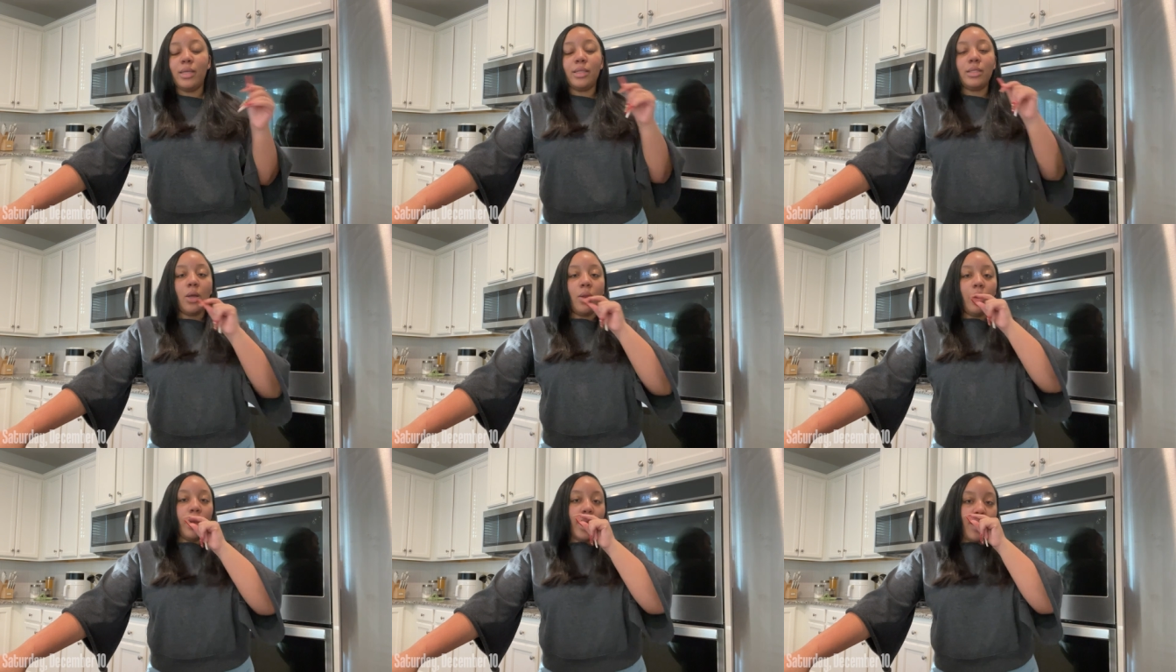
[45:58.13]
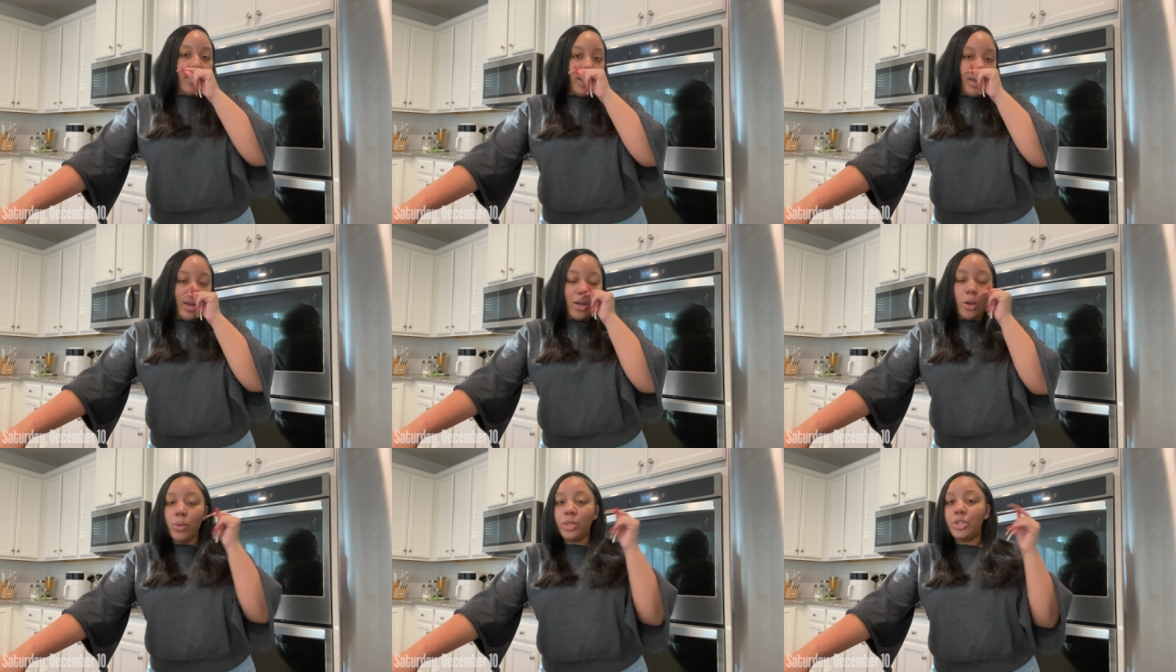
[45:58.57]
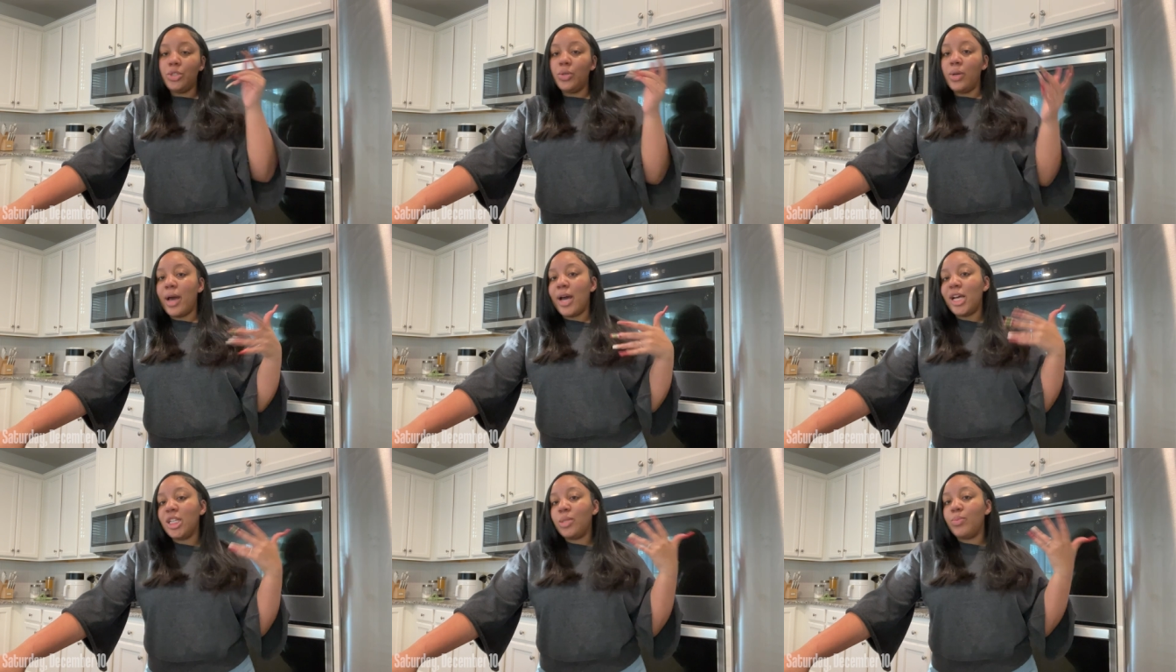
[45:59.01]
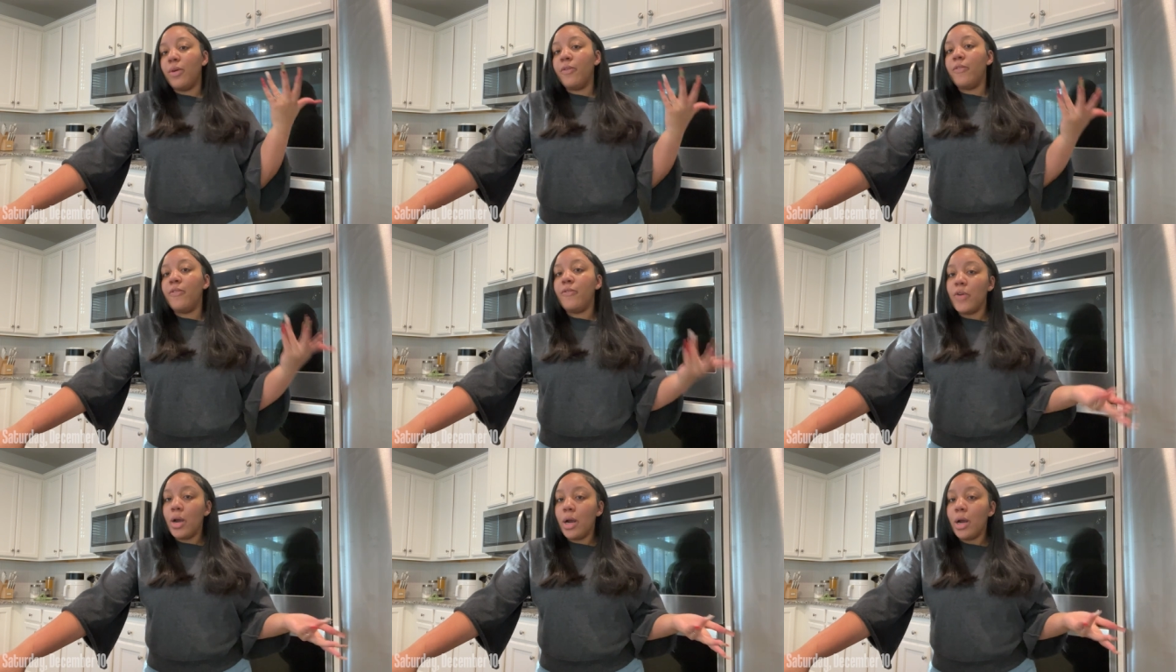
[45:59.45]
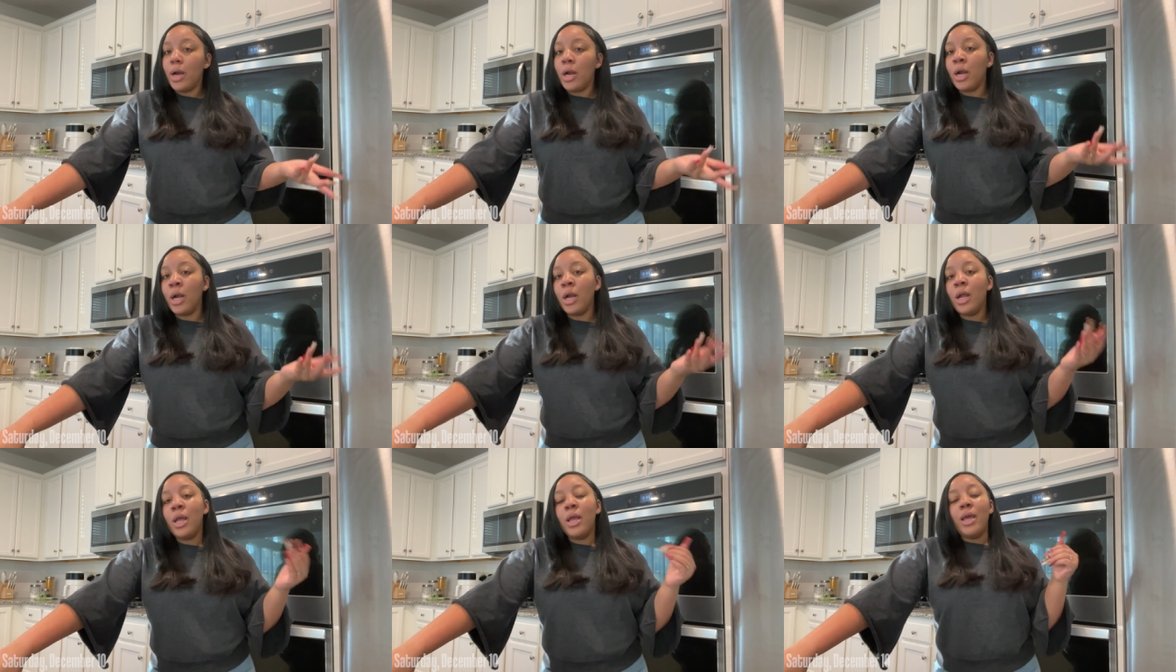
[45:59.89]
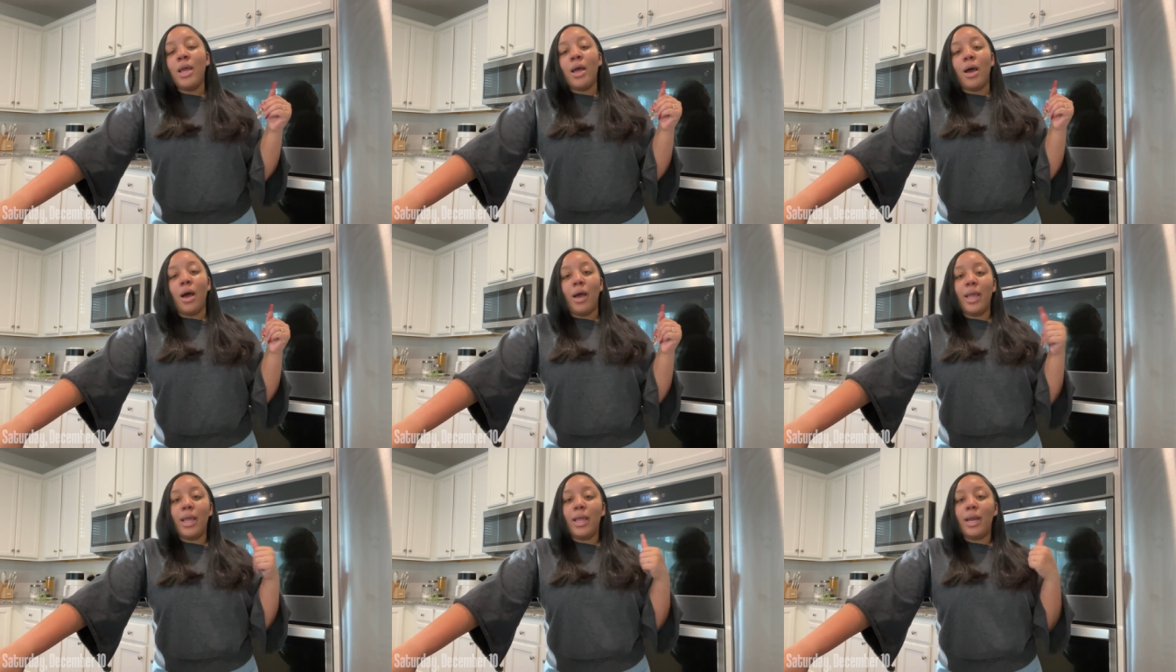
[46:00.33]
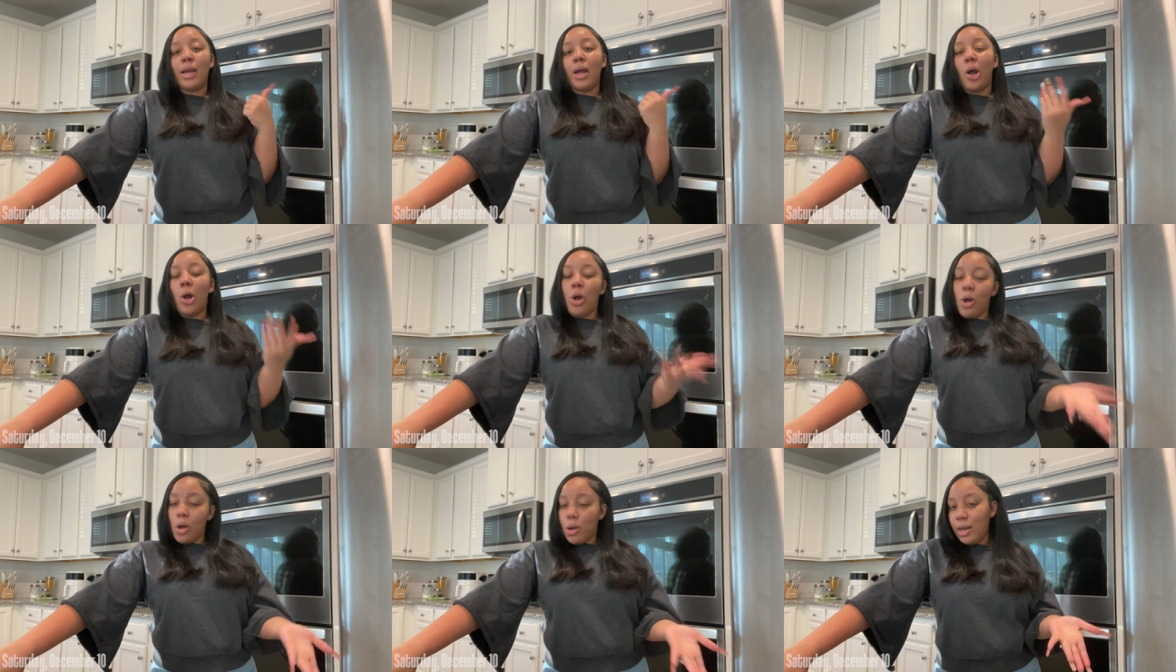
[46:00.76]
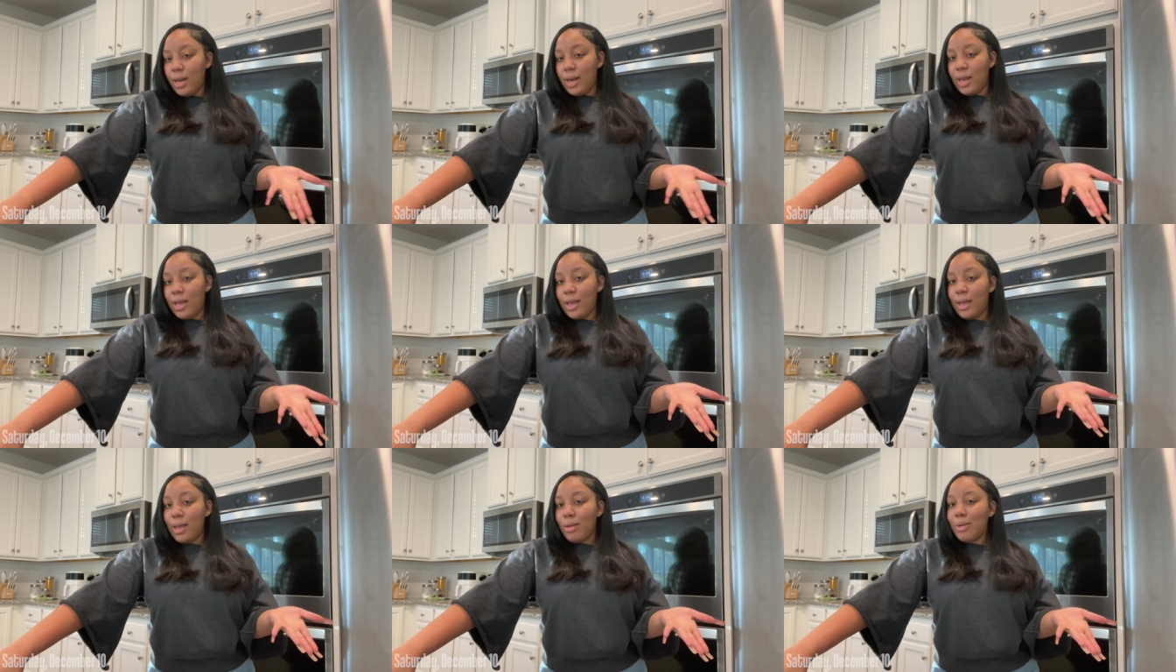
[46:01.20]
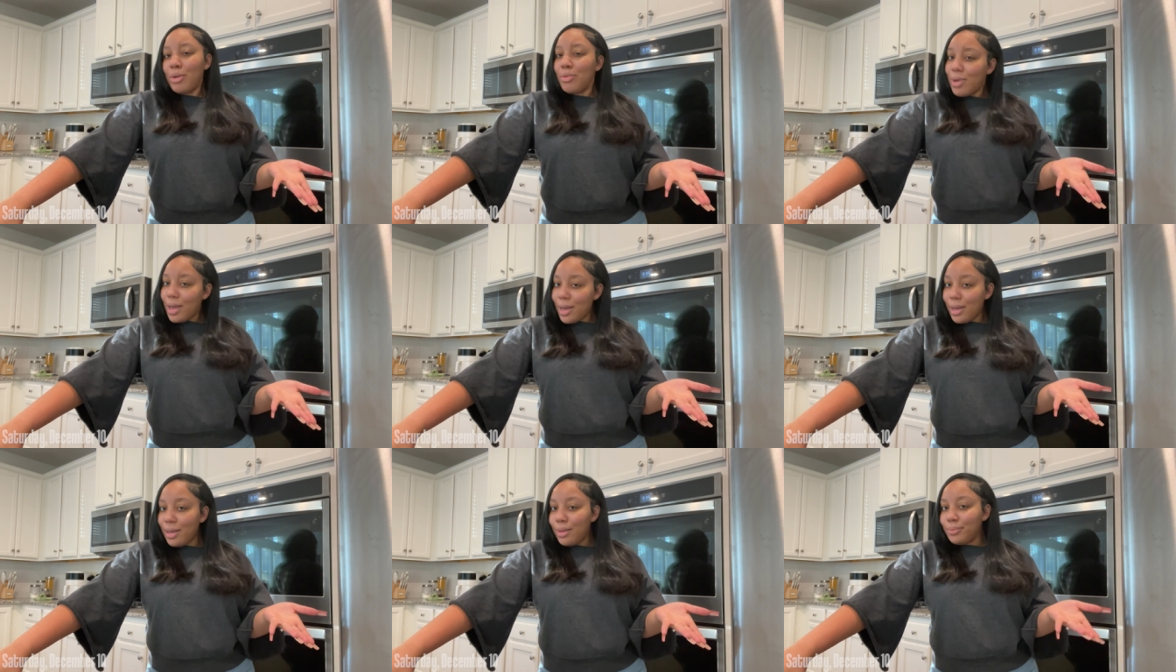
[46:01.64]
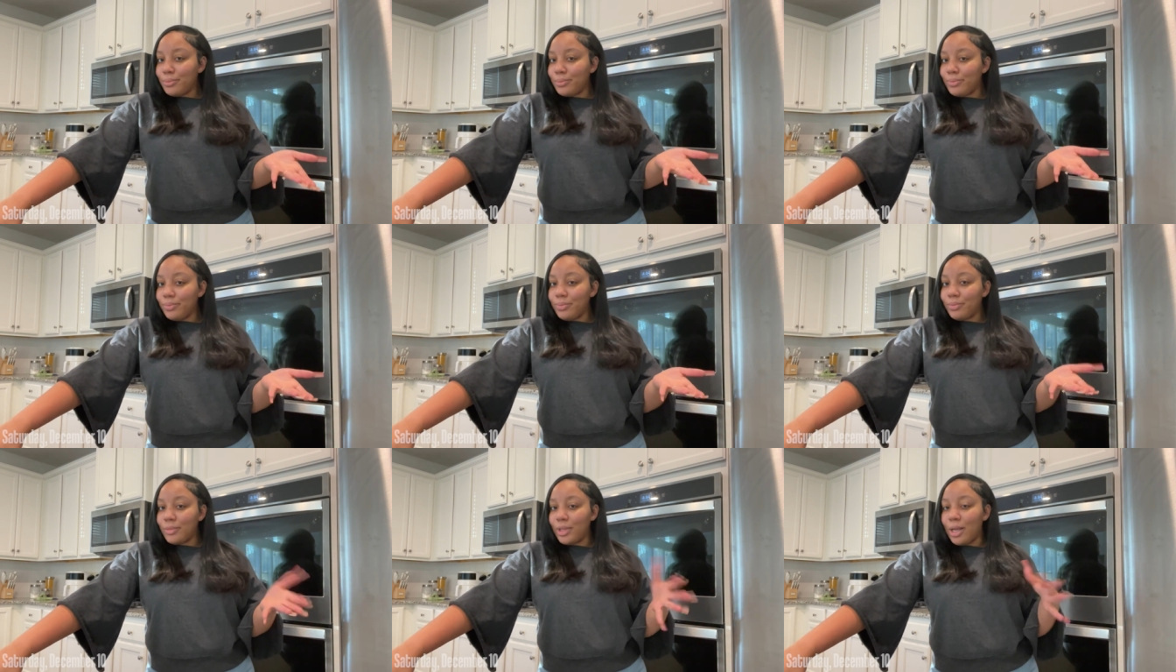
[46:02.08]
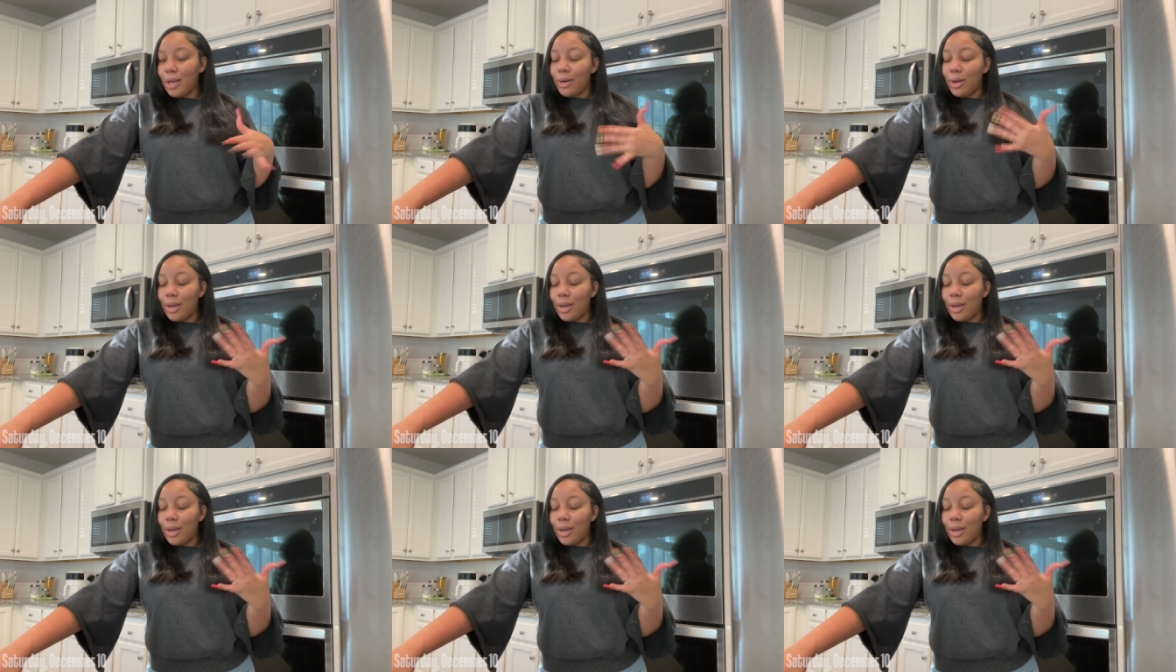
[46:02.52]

So let me know what you guys prefer and all okay y'all know